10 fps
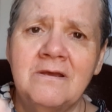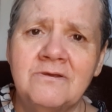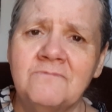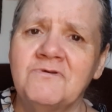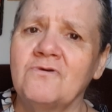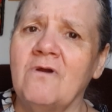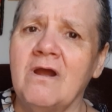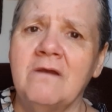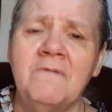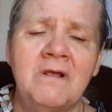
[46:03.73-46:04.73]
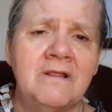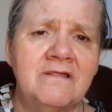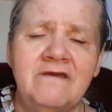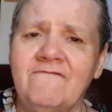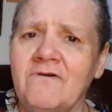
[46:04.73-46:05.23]
Subscribe,
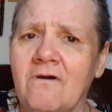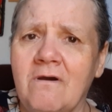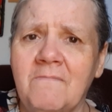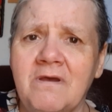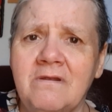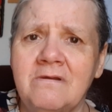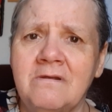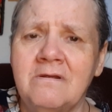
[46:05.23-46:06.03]
leave a comment.